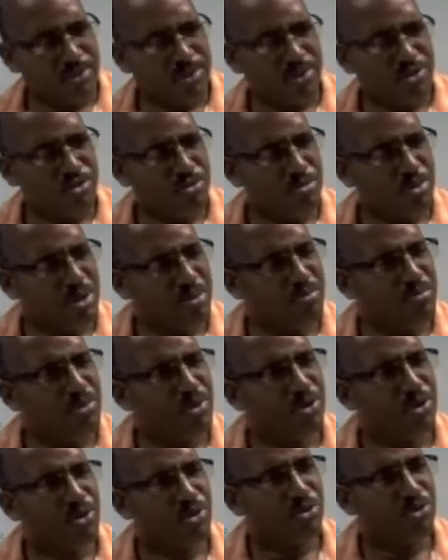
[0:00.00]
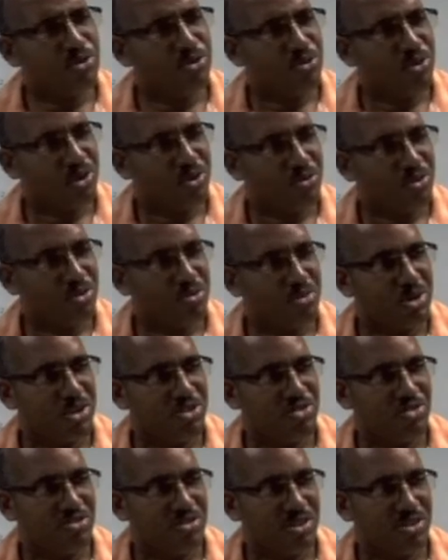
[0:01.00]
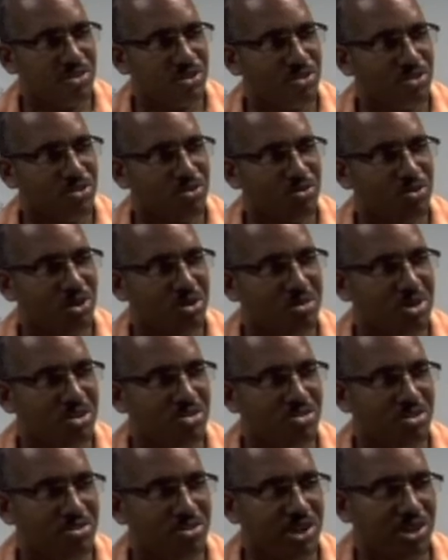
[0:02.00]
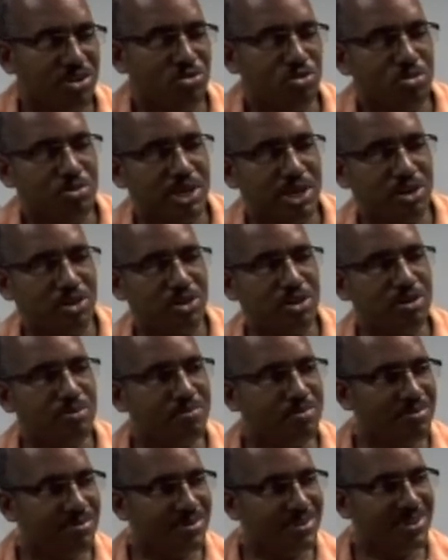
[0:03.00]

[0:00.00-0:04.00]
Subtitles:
You remember how to work with matrices, how to square matrices, right? Row by column?